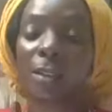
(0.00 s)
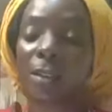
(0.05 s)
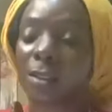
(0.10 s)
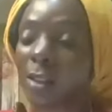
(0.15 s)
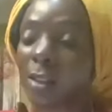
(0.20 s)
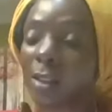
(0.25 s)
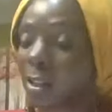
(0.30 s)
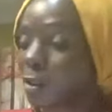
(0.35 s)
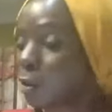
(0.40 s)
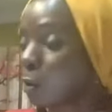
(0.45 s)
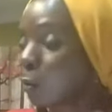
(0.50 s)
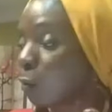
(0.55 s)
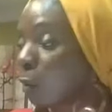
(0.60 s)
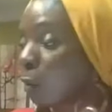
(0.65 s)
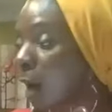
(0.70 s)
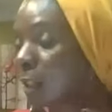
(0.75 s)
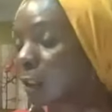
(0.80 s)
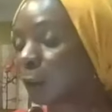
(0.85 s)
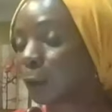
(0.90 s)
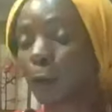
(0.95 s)
The dead shall
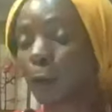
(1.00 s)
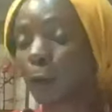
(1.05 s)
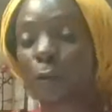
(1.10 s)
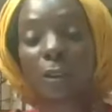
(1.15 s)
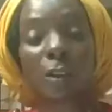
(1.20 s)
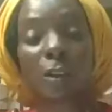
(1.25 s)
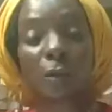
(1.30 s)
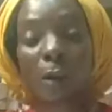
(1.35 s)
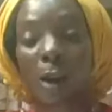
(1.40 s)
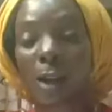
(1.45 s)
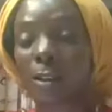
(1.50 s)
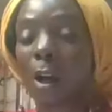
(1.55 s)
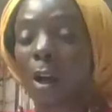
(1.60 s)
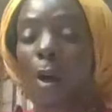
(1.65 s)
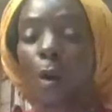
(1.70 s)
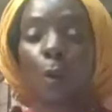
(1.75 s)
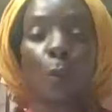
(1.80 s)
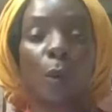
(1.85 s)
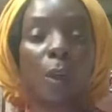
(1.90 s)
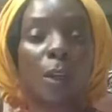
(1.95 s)
rise first in Christ.
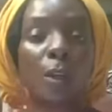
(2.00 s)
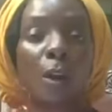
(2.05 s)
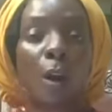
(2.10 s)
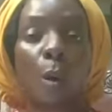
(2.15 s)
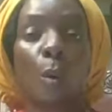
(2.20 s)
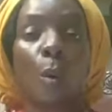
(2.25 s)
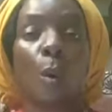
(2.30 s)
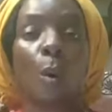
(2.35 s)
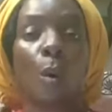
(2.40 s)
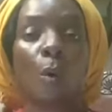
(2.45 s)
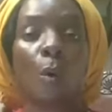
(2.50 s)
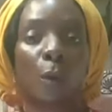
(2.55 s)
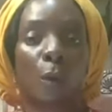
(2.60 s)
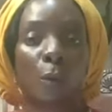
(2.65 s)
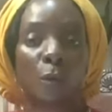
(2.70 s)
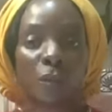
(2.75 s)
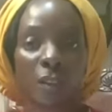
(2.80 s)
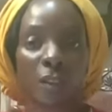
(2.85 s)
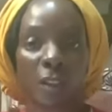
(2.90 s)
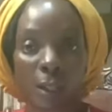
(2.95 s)
We know all
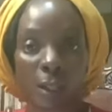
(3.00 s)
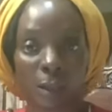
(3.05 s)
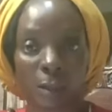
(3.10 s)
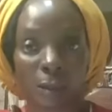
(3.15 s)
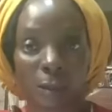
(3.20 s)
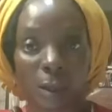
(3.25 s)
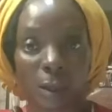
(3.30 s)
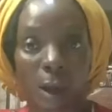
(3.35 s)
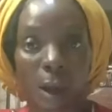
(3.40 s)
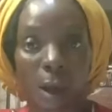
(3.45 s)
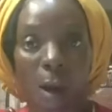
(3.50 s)
those things.